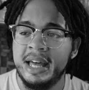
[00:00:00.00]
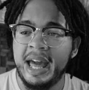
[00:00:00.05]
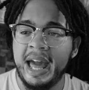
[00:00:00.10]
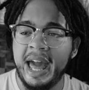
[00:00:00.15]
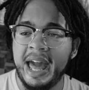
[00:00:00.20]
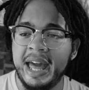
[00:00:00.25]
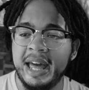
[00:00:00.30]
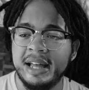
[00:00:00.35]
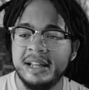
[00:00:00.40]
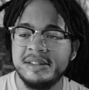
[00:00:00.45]

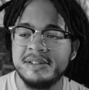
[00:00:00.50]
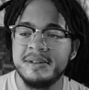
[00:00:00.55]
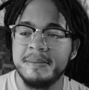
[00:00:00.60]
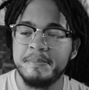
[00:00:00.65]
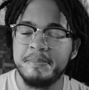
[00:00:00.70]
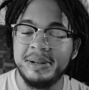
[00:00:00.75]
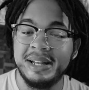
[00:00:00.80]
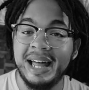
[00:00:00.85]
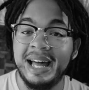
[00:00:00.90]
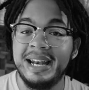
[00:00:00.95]
And
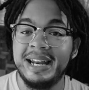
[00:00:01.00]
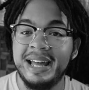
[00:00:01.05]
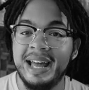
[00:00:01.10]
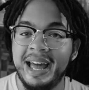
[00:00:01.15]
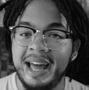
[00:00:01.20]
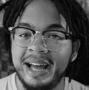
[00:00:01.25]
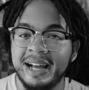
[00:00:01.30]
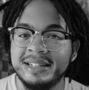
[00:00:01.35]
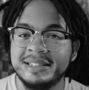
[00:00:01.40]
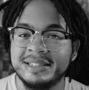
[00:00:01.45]
Planet
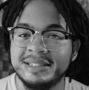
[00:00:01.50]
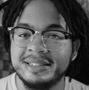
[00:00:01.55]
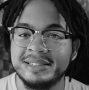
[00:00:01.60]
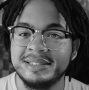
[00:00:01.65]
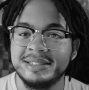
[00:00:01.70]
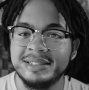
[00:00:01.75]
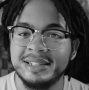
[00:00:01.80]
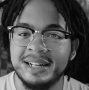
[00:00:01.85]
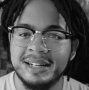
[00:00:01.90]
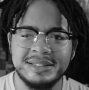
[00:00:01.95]

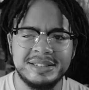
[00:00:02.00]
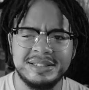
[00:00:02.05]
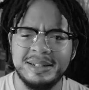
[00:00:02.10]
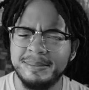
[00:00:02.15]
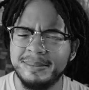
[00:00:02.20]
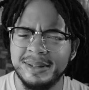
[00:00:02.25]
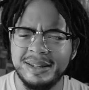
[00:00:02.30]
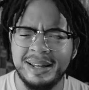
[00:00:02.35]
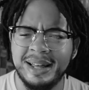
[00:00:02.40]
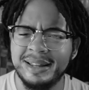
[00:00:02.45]
X,
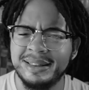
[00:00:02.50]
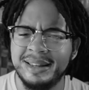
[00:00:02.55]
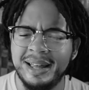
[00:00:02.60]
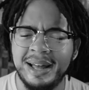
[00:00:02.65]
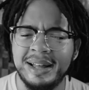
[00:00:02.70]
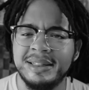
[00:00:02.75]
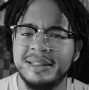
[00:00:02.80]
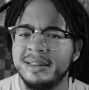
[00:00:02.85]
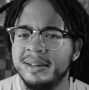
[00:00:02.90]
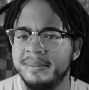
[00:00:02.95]
something like
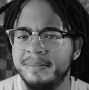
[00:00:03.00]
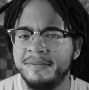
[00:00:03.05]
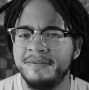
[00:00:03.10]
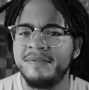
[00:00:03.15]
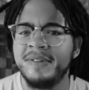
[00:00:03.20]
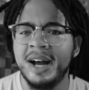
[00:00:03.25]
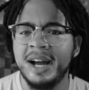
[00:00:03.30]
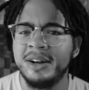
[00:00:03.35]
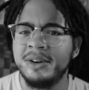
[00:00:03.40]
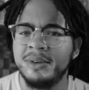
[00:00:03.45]
that, the
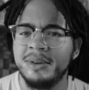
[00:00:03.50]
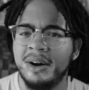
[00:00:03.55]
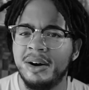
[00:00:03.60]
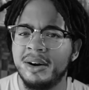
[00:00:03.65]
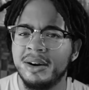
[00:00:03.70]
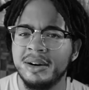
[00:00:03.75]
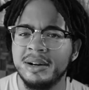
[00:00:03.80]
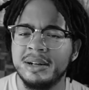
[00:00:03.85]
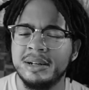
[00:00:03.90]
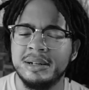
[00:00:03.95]
final
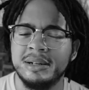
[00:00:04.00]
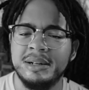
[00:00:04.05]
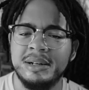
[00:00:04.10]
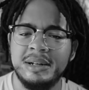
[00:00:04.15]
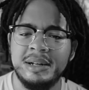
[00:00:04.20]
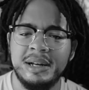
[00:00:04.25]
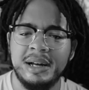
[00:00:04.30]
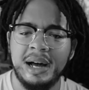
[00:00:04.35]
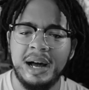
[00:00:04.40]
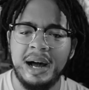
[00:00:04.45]
arc,
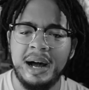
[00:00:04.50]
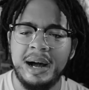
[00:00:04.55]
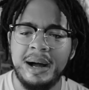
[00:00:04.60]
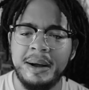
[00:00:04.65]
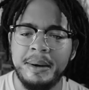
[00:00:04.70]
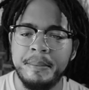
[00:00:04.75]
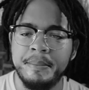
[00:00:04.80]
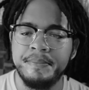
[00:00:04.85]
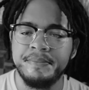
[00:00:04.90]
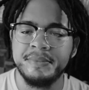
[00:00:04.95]

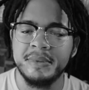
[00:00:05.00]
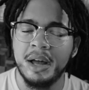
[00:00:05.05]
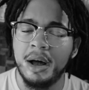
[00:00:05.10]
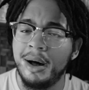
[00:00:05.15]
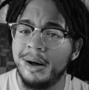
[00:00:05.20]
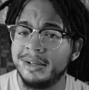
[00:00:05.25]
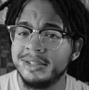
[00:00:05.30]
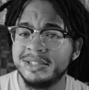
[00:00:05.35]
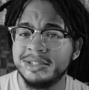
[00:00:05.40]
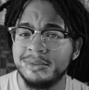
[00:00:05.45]

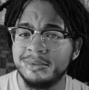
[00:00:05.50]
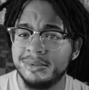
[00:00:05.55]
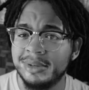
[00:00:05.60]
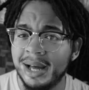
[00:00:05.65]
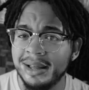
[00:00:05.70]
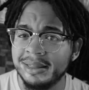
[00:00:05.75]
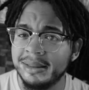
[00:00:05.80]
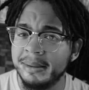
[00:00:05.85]
also not the